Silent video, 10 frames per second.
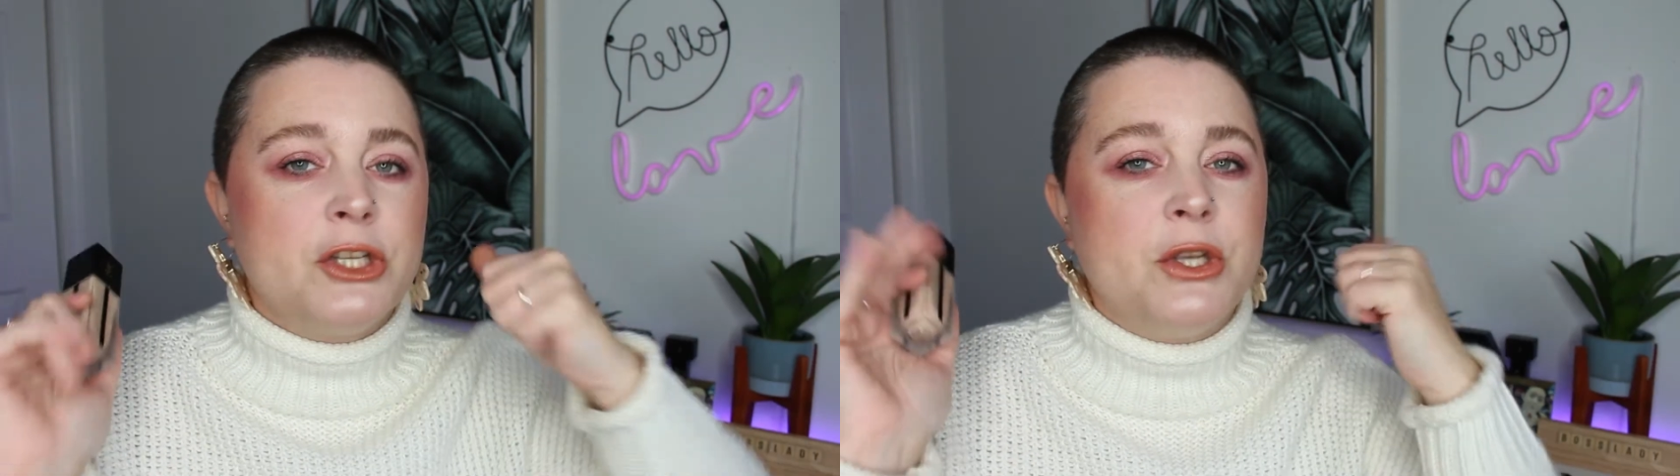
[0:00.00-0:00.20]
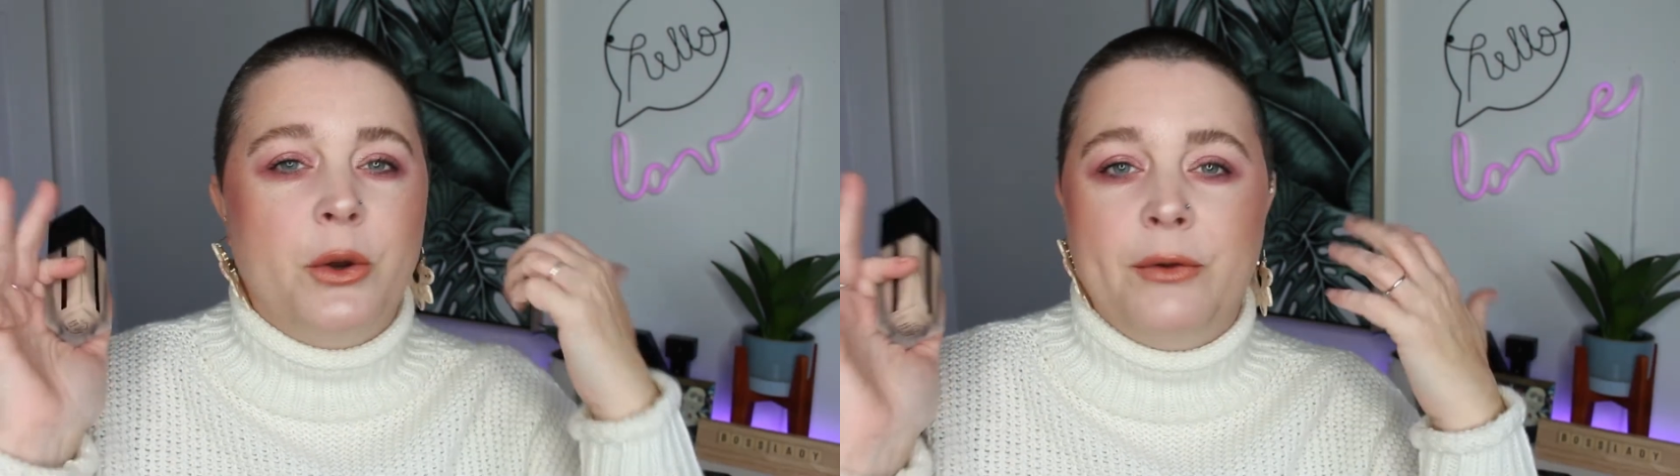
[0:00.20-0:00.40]

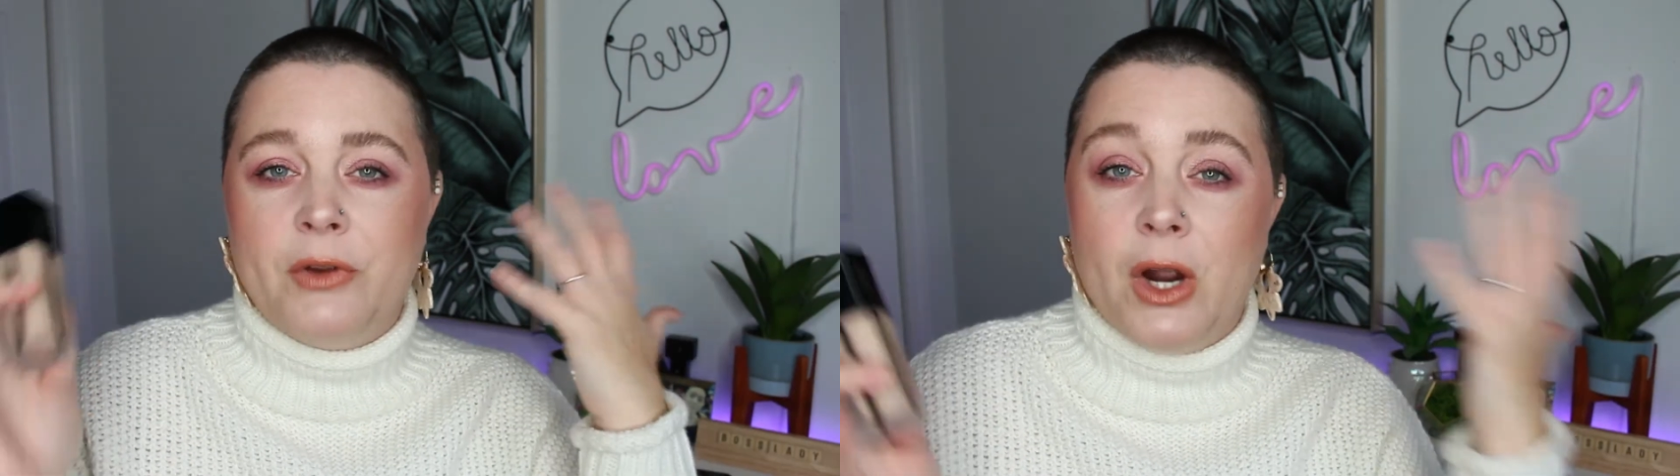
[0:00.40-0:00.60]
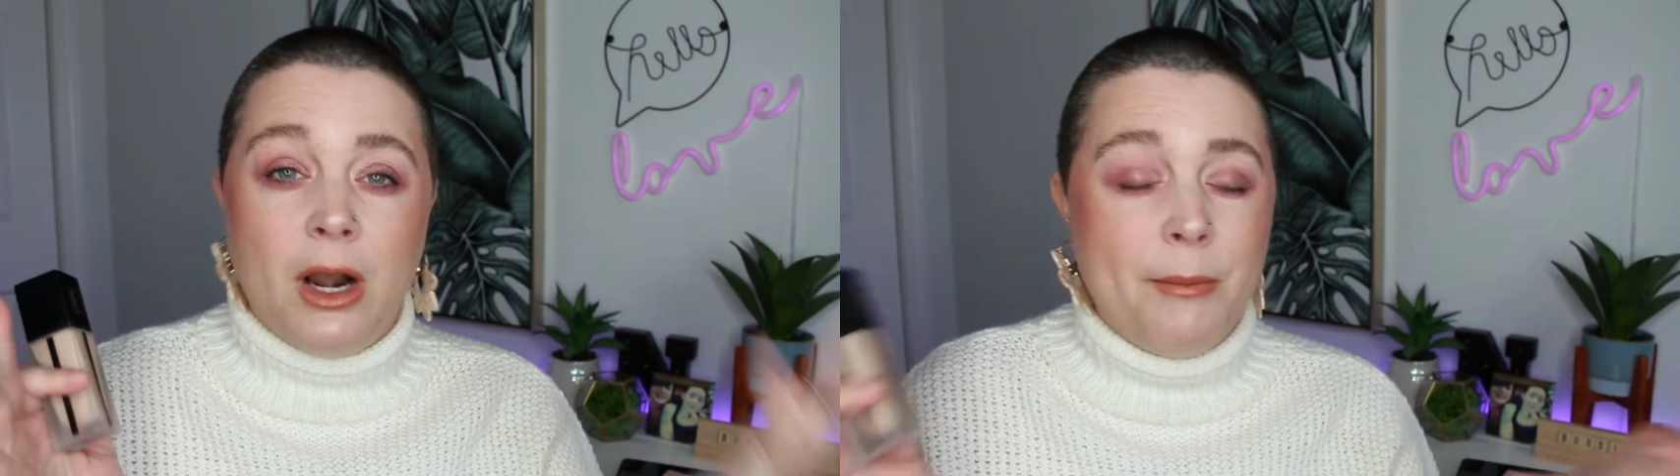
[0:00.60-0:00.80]
So if
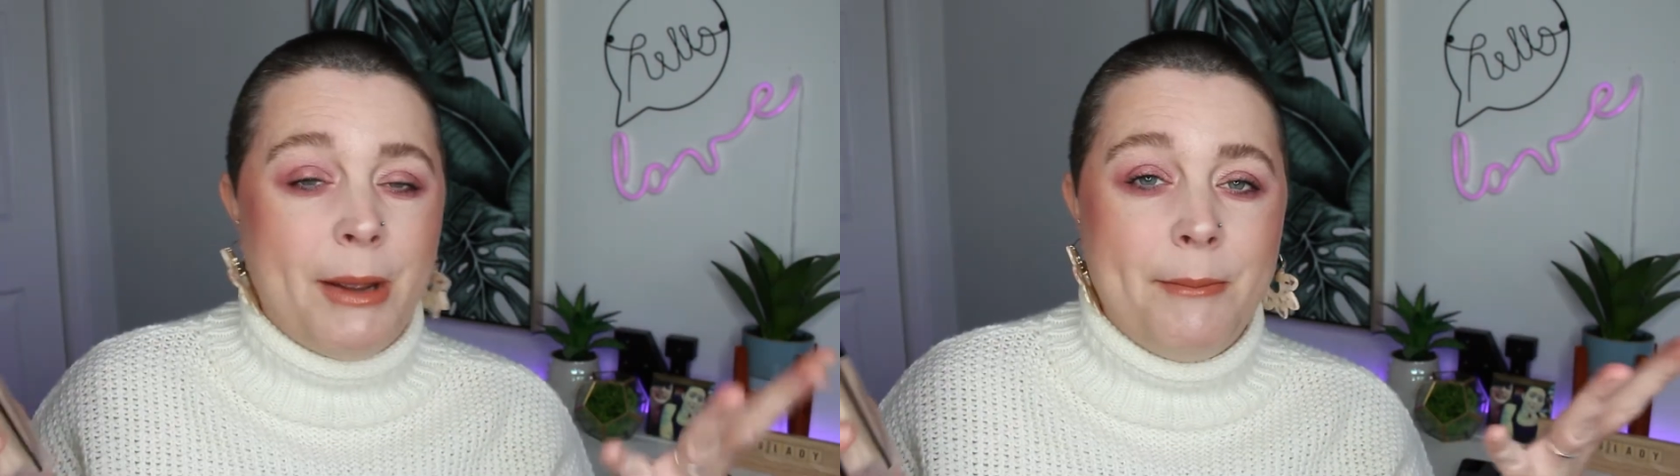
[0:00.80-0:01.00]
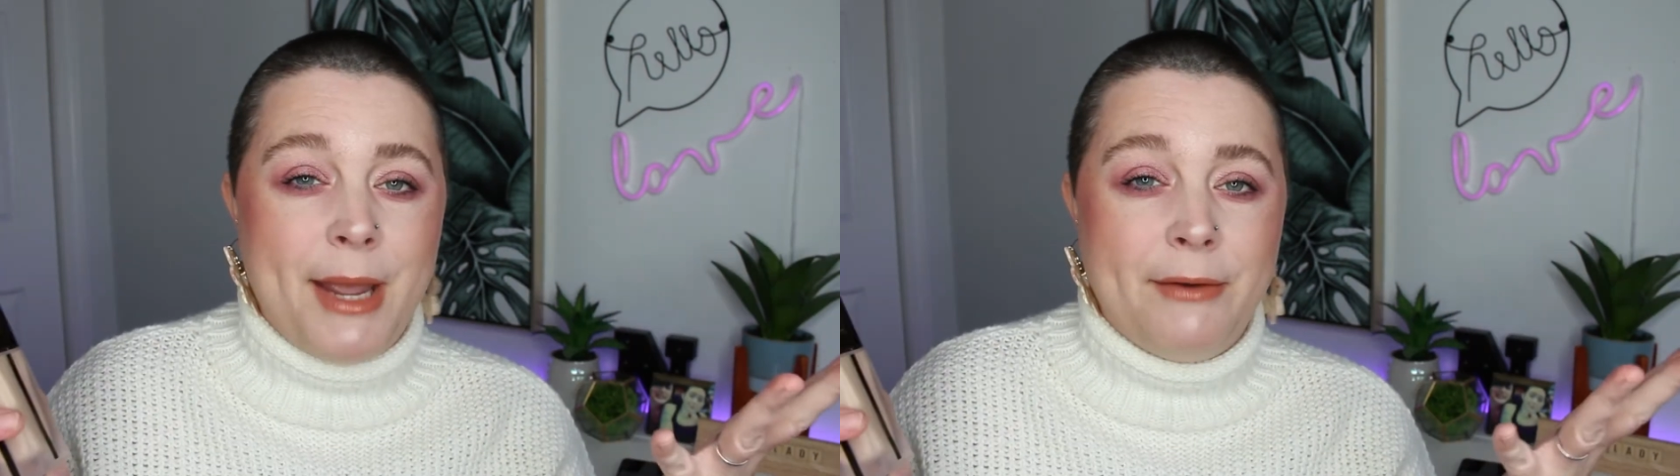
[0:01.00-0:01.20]
you're all
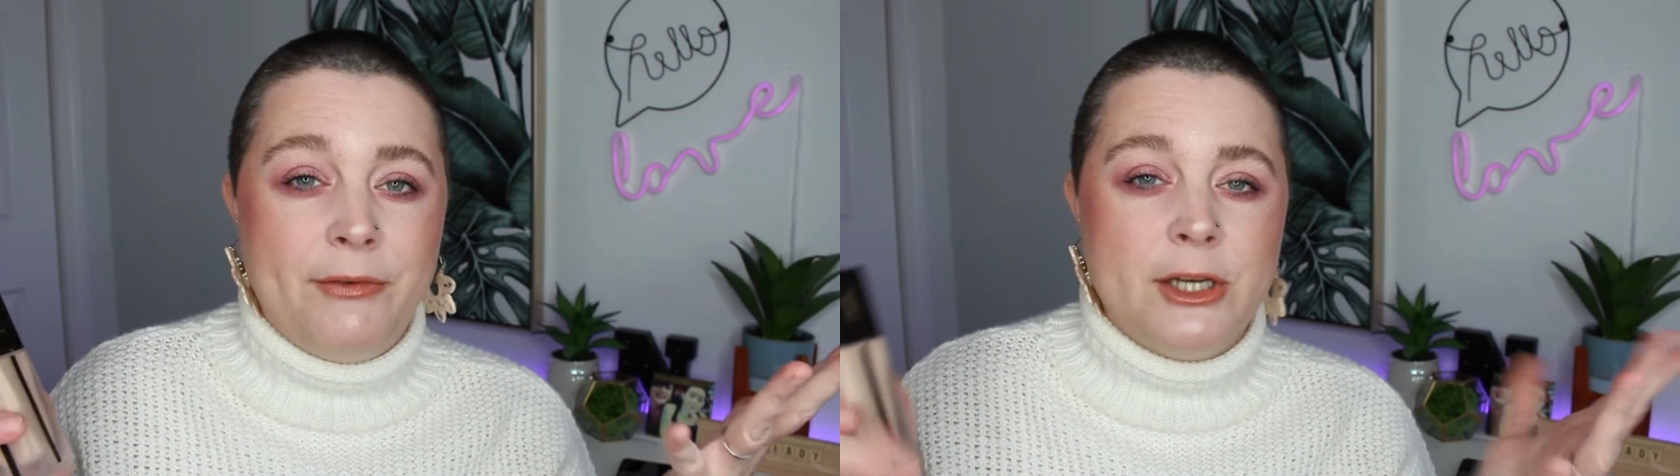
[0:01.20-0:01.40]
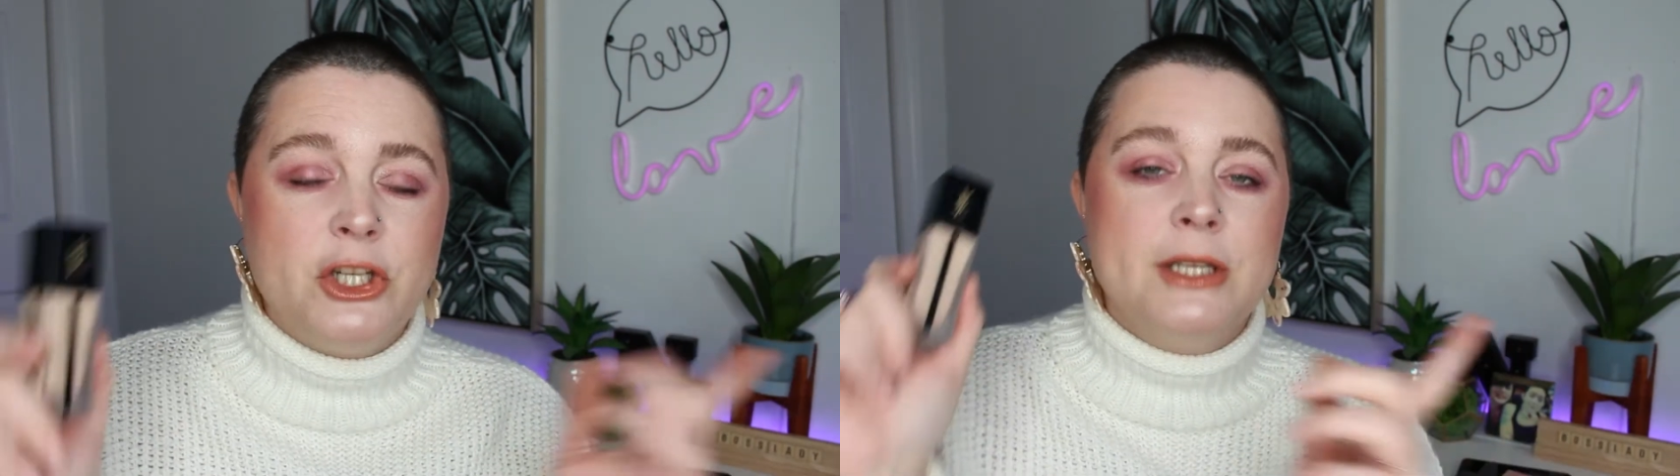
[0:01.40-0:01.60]
about matte
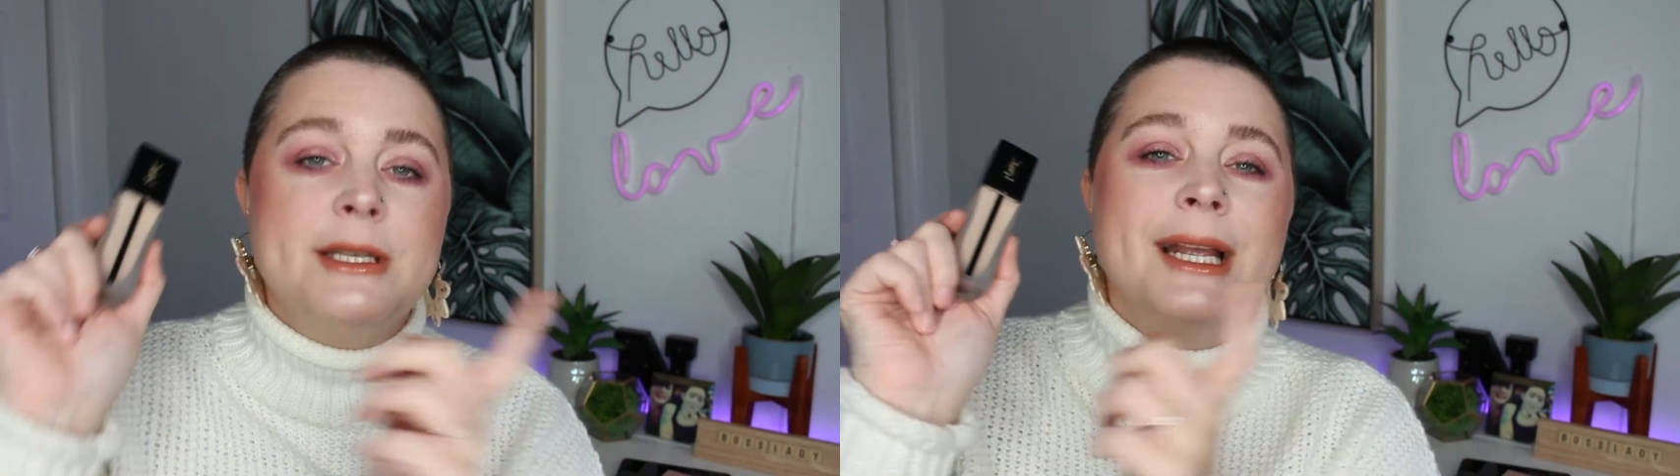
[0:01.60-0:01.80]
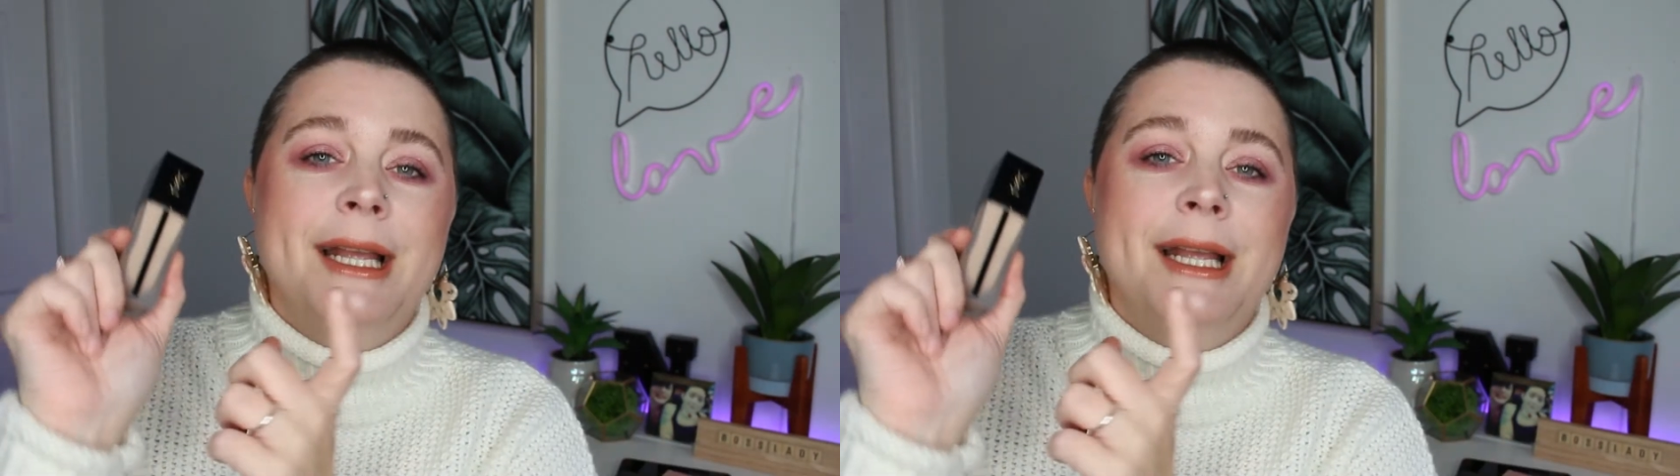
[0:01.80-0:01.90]
finishes,